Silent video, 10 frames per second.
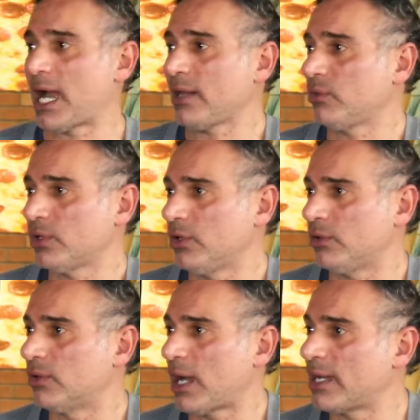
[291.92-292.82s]
I don't know.
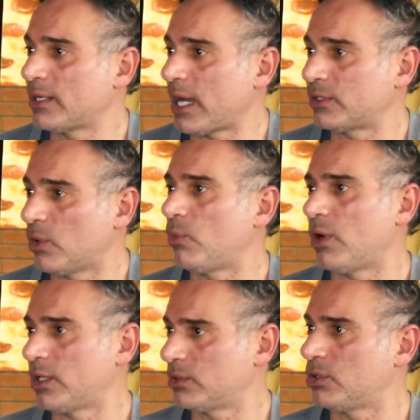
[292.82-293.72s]
I don't
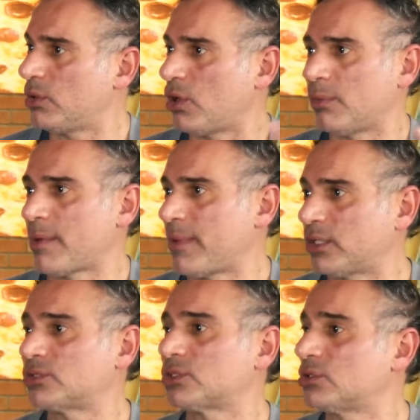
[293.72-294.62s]
want to know. All my
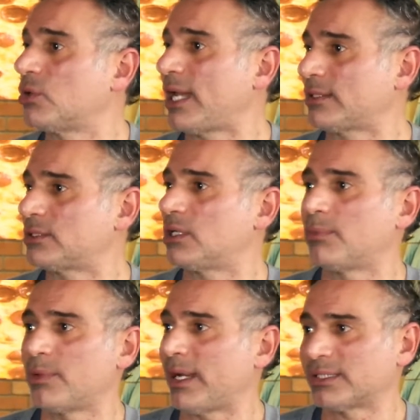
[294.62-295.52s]
managers know not to tell
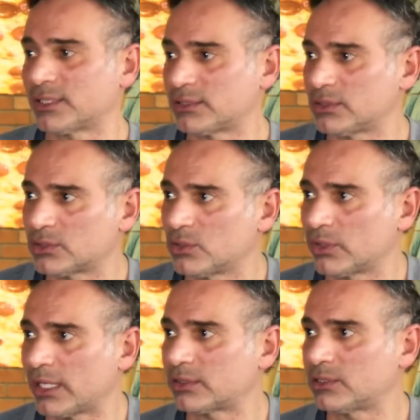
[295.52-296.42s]
me. My assistants know
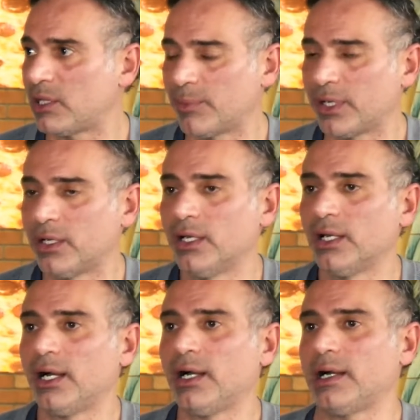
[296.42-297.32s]
not to tell me.
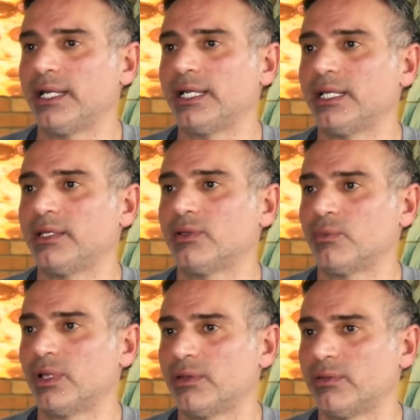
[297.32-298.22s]

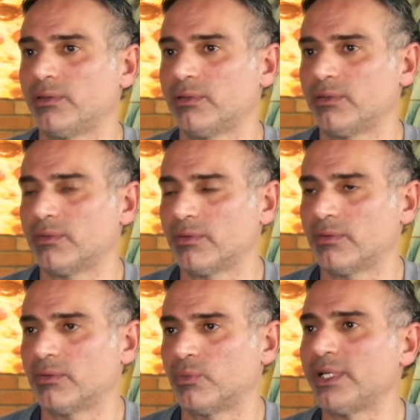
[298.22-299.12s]
And
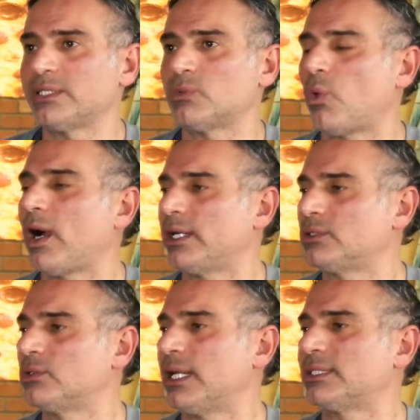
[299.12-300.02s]
the reason why I
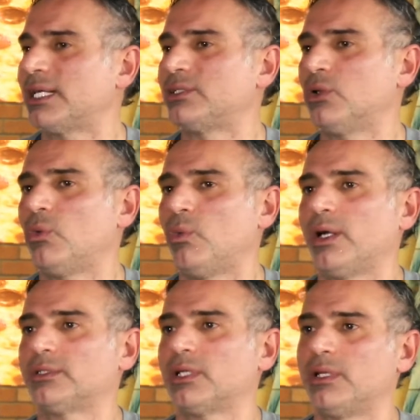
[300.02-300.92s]
do that is I don't
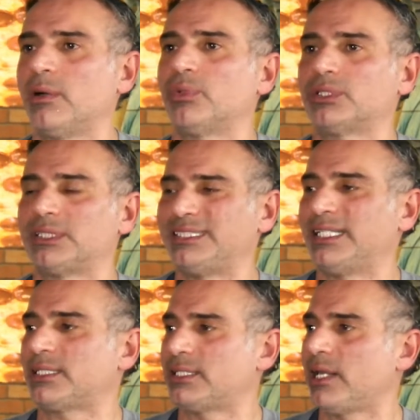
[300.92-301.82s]
want the number to
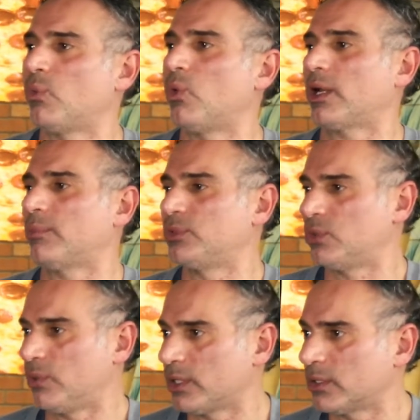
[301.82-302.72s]
dictate what I'm
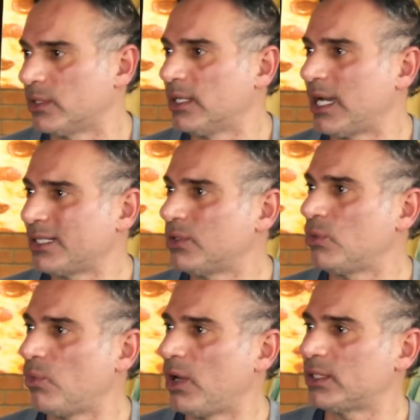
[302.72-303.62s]
doing. I
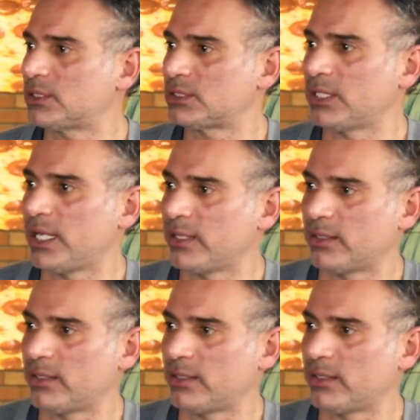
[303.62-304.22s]
don't want to say